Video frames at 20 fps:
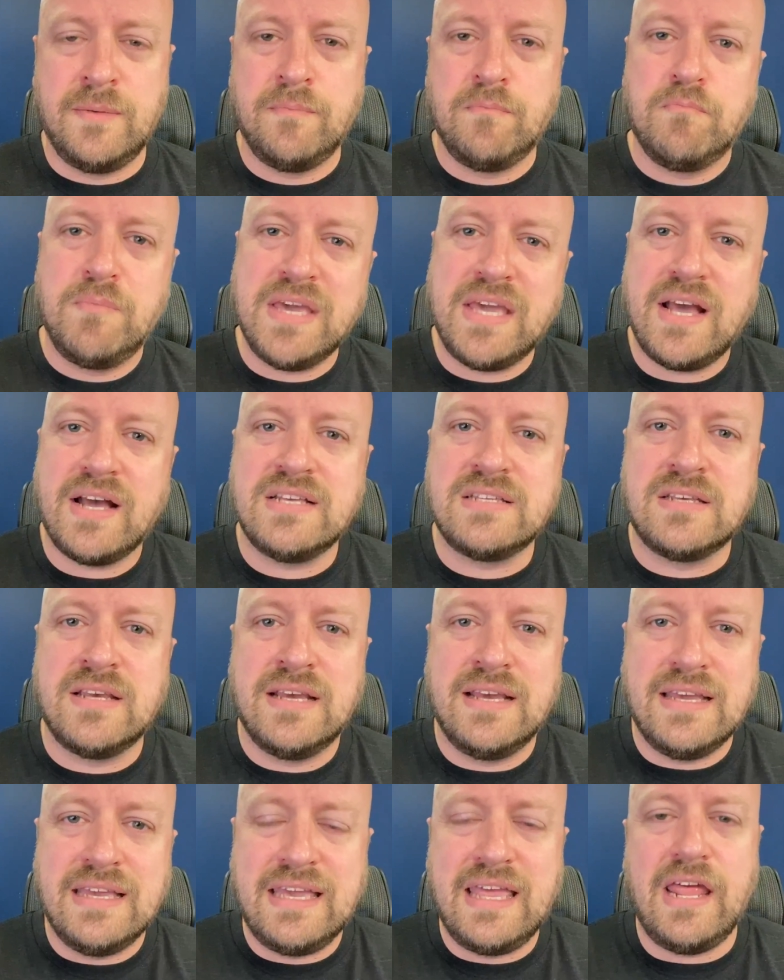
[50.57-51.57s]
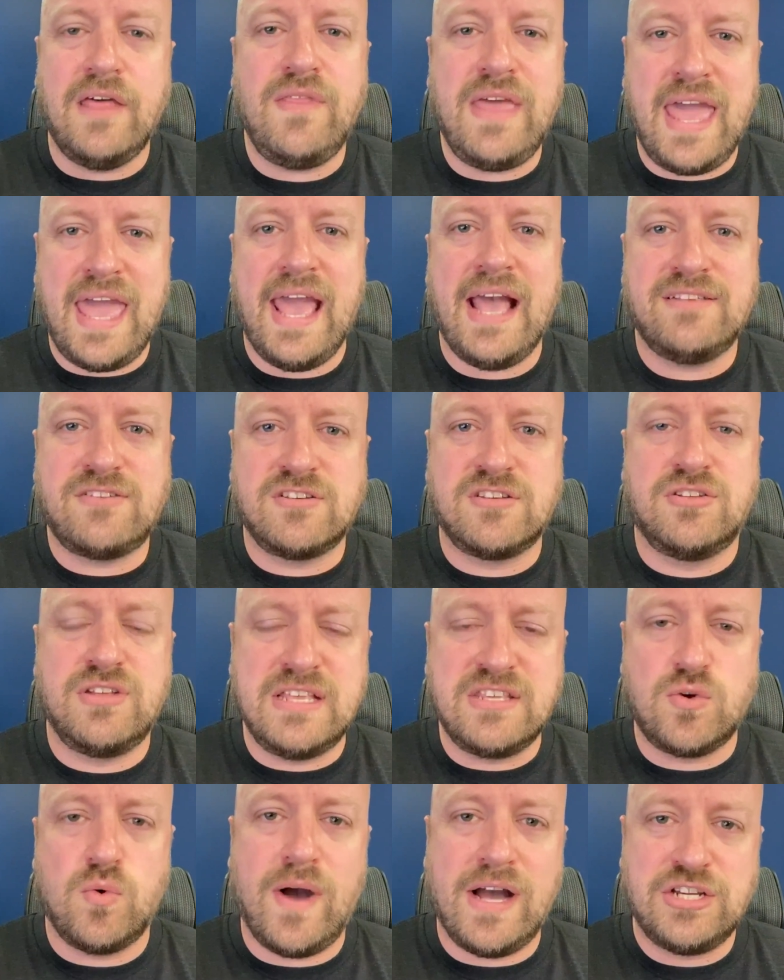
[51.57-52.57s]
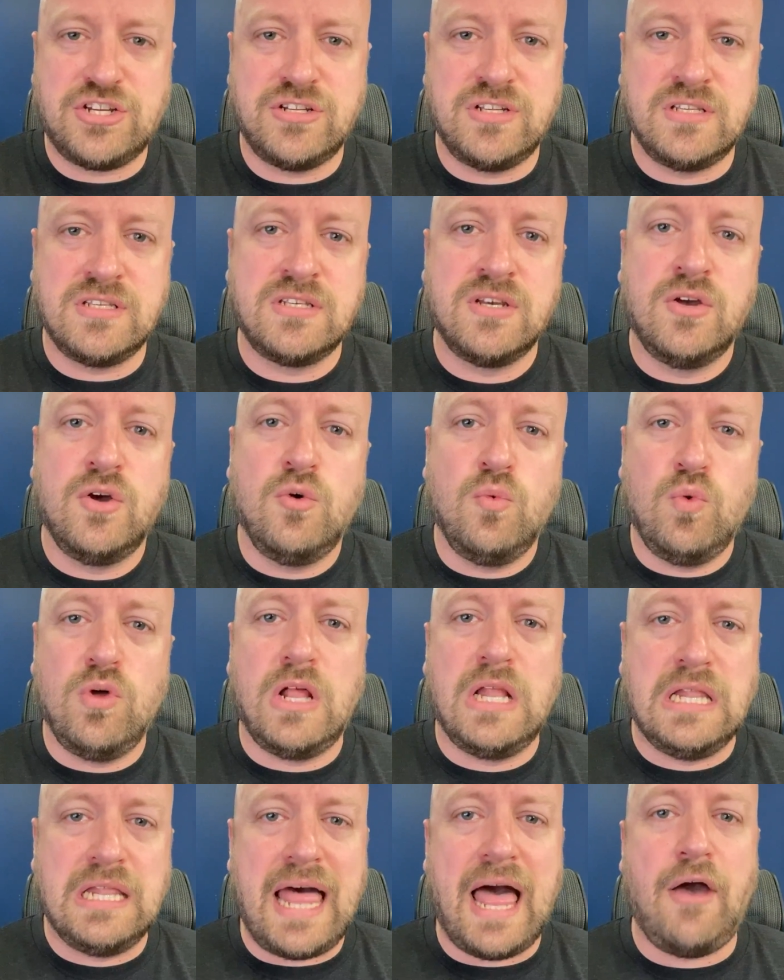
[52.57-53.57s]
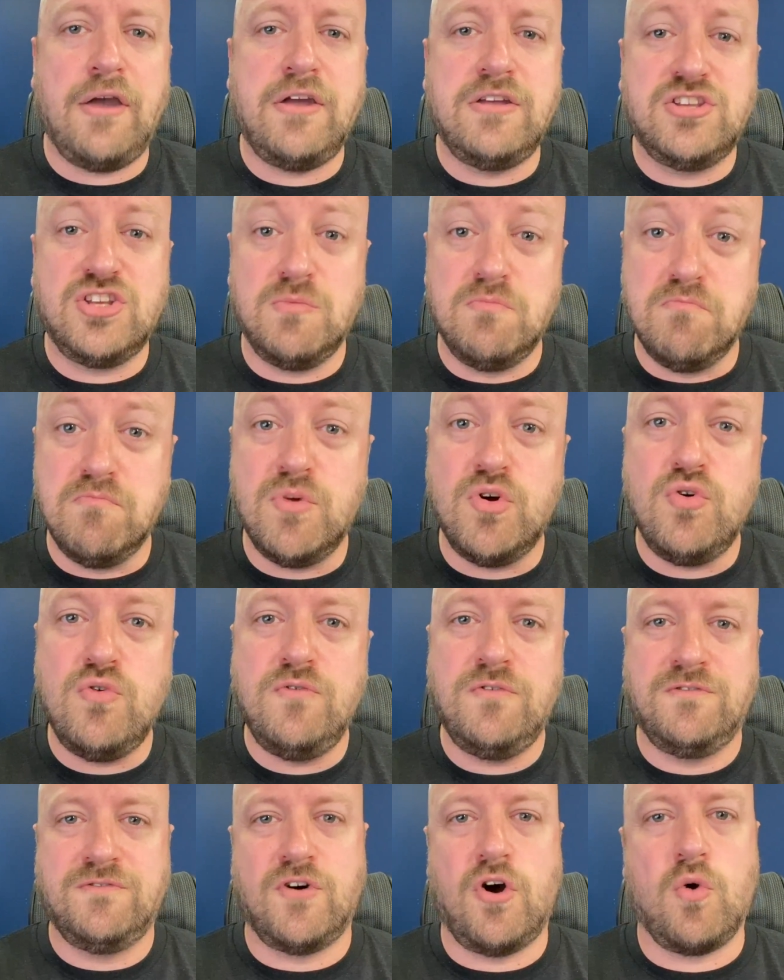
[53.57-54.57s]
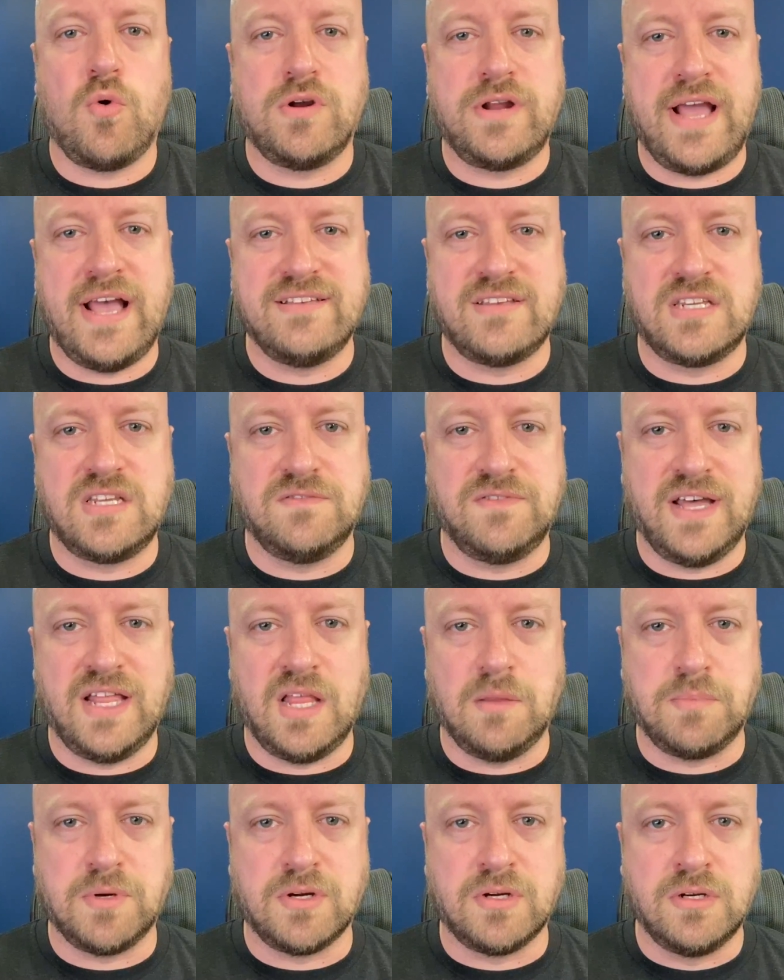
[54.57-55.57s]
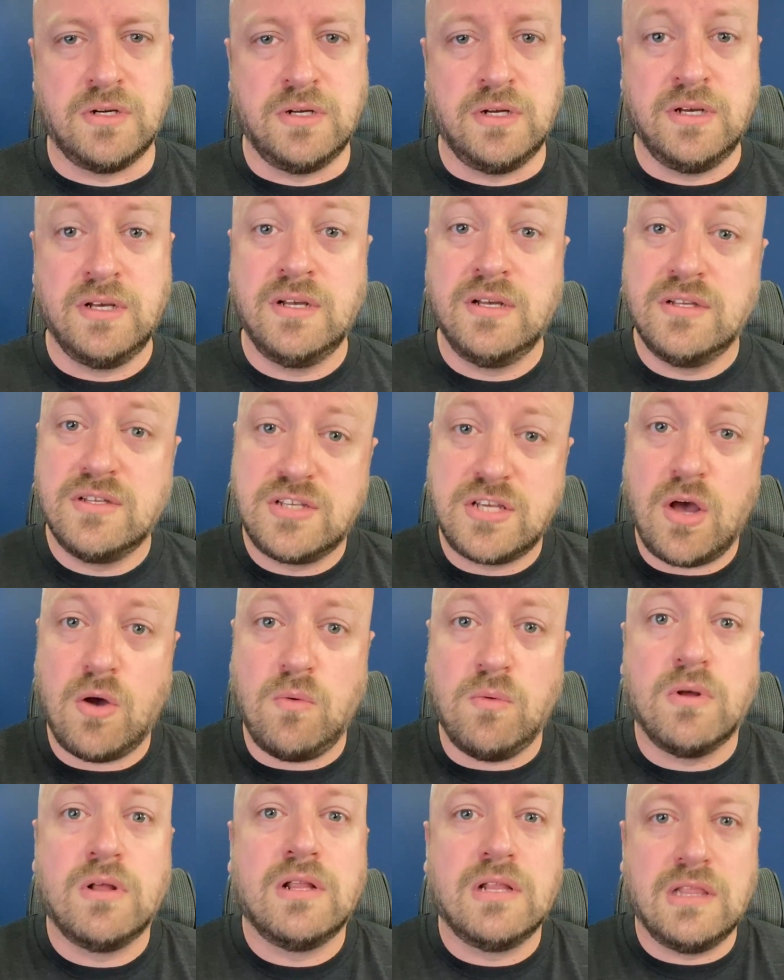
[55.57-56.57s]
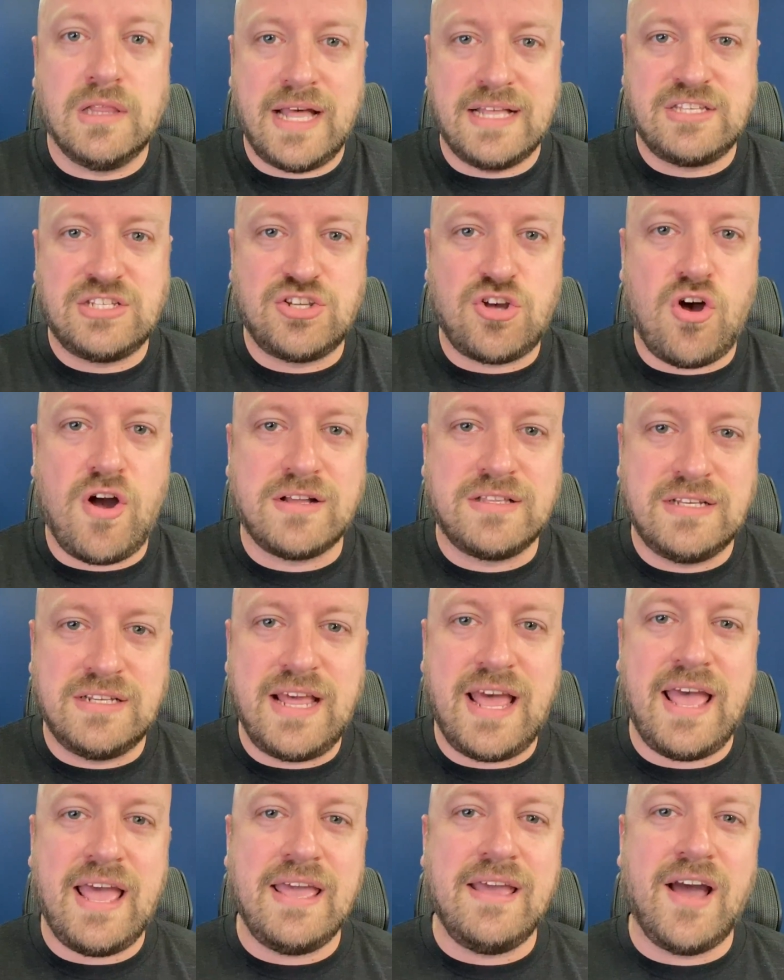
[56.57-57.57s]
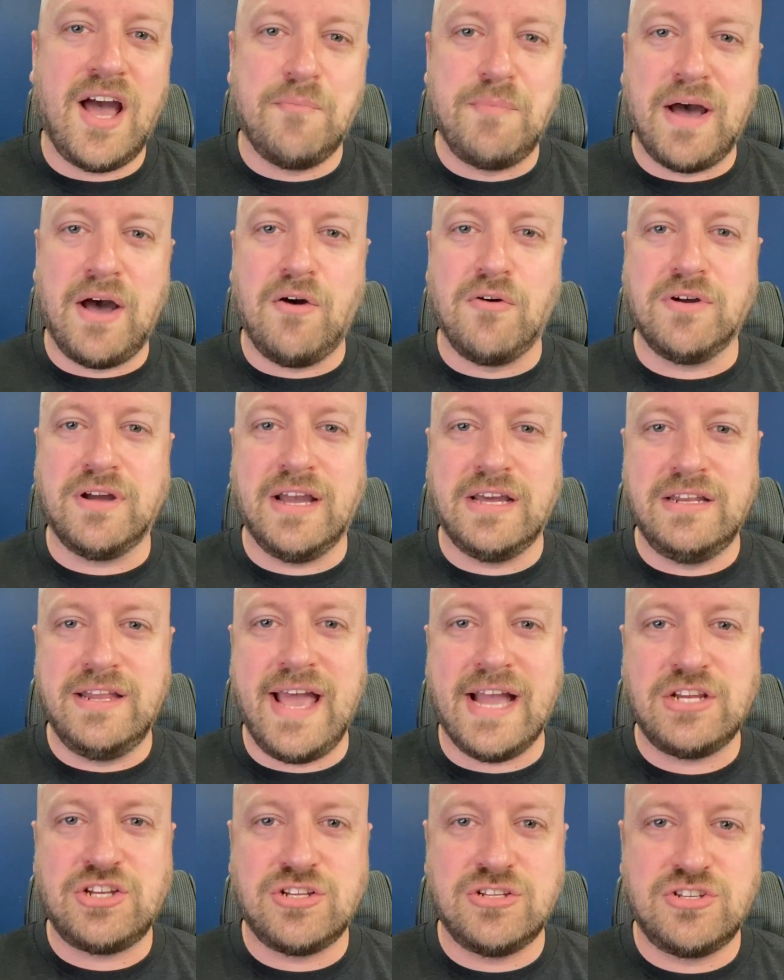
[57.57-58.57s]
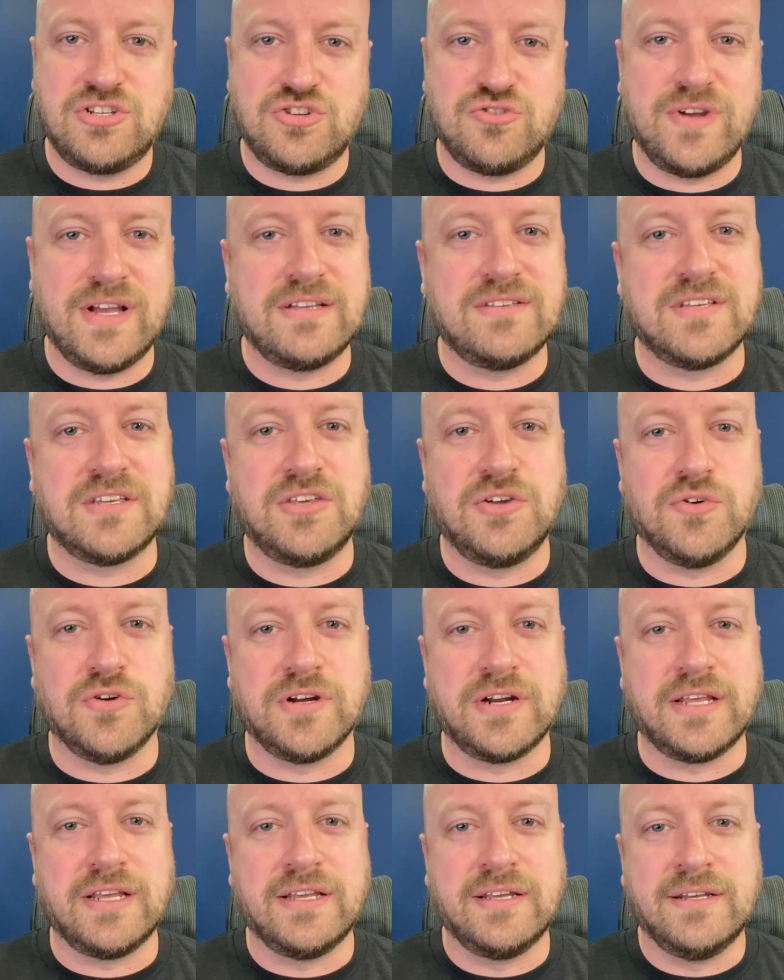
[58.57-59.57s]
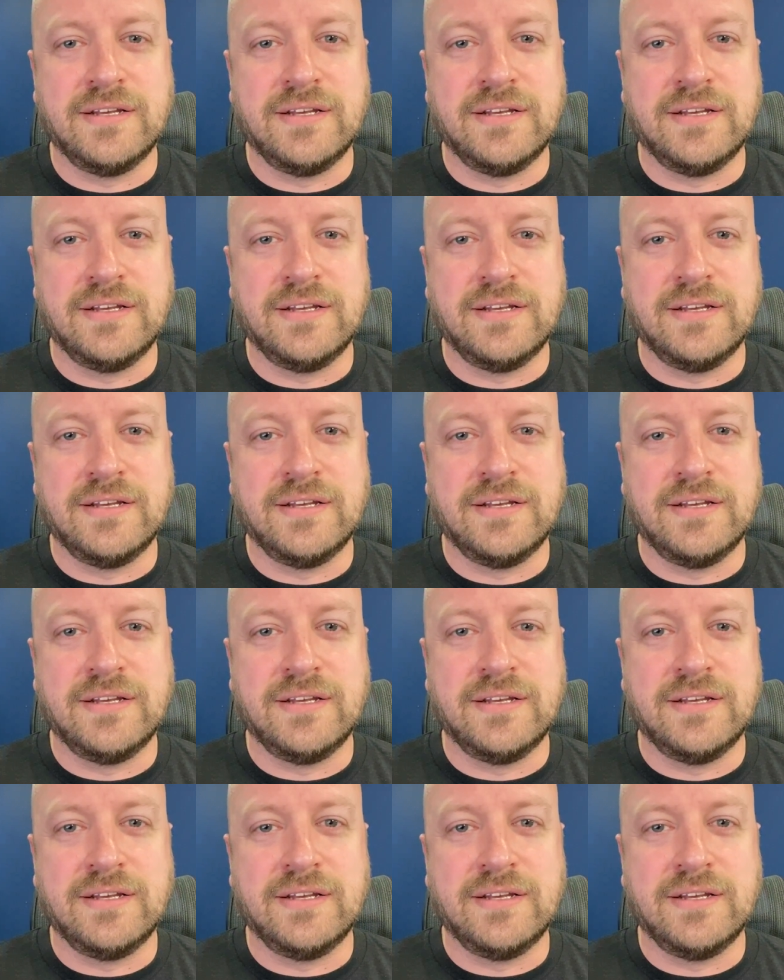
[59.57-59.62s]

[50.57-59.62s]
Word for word: because getting the answers to these questions will allow you to move forward as a developer. So let's talk today about connection string security.